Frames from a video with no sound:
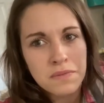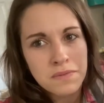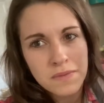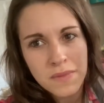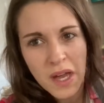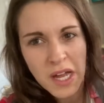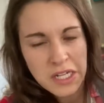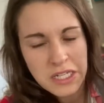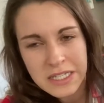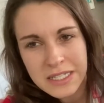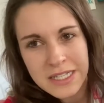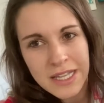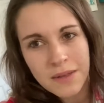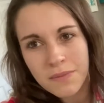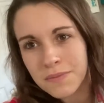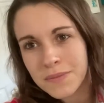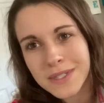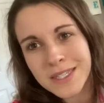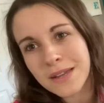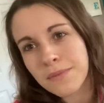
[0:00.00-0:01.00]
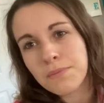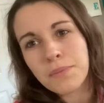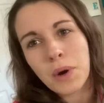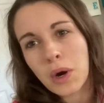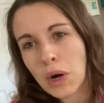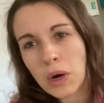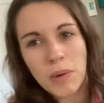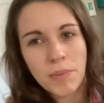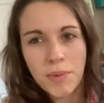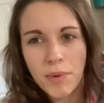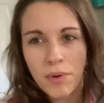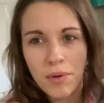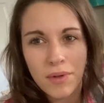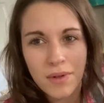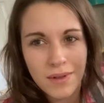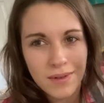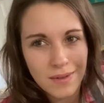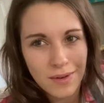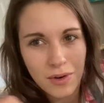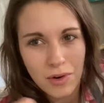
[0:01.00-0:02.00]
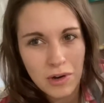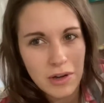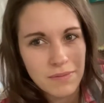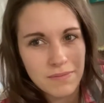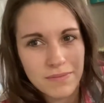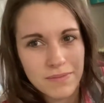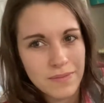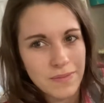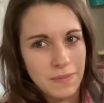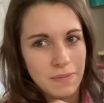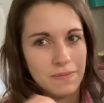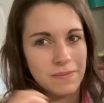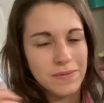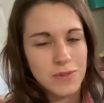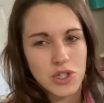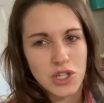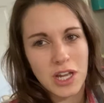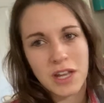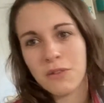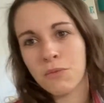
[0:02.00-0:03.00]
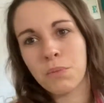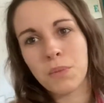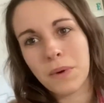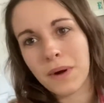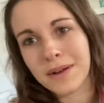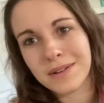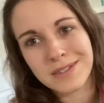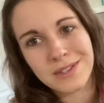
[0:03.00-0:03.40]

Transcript: a deep, deep purple or a shade of brown.